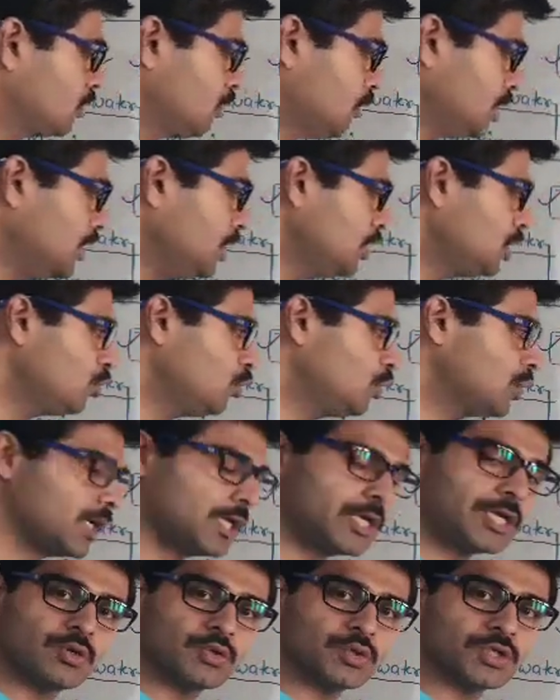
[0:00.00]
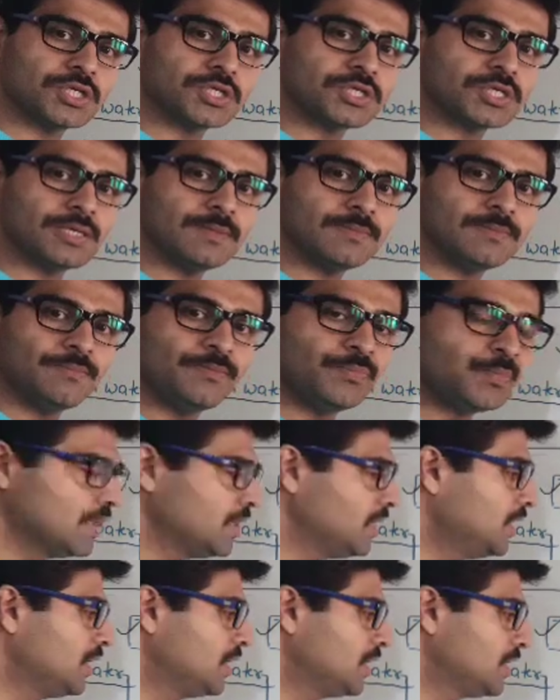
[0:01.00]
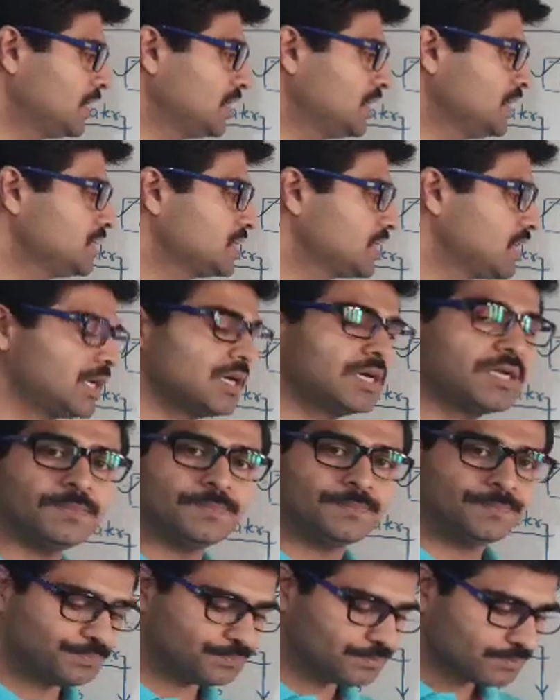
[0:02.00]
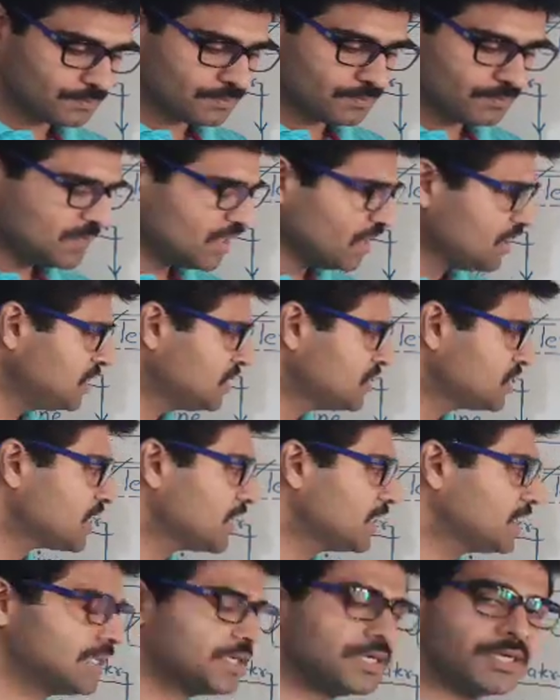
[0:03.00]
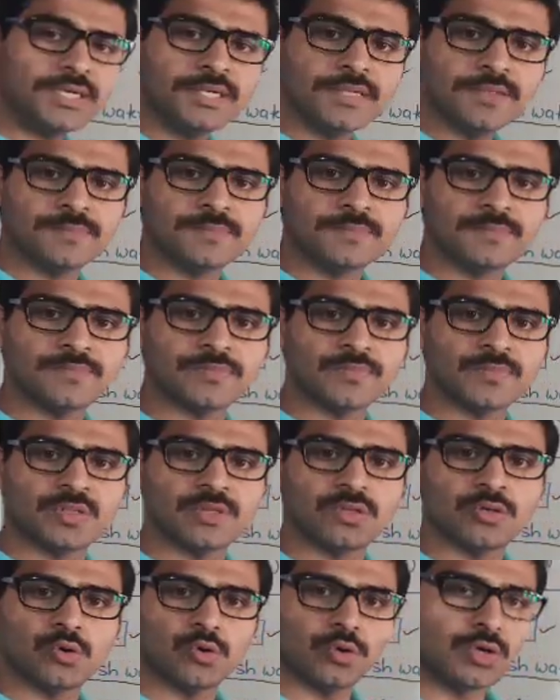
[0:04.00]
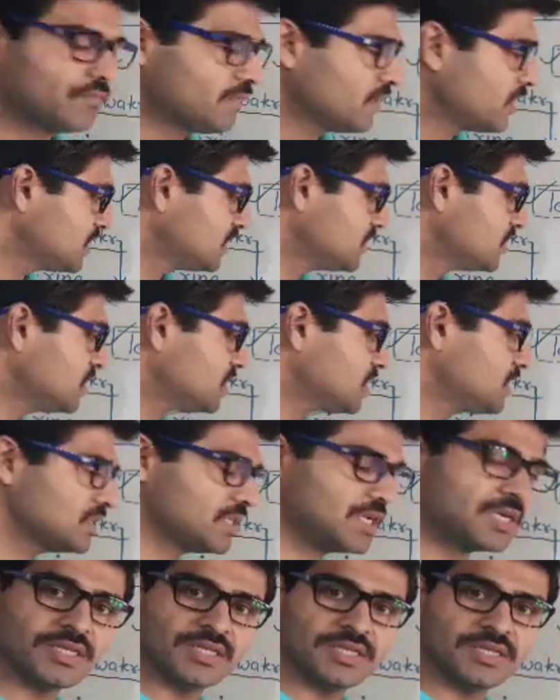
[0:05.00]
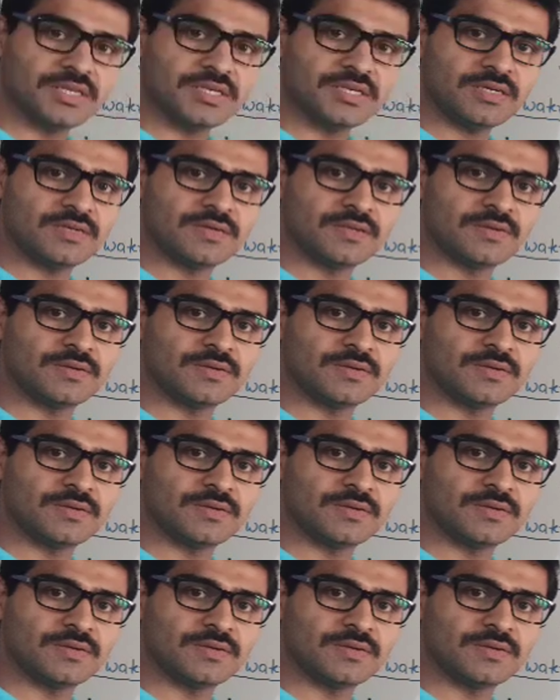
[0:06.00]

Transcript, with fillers: So in tundra ecosystem, trees are scattered, coniferous trees are there,